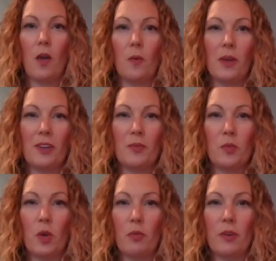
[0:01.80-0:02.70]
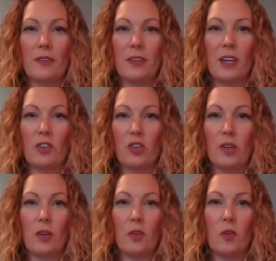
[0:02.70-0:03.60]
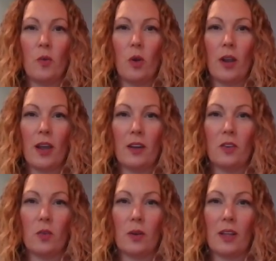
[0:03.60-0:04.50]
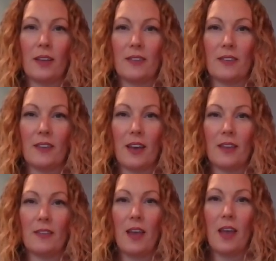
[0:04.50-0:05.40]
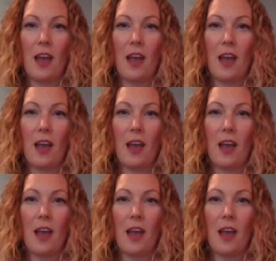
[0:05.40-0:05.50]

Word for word: Welcome to our presentation, New Organic Door Glass Designs,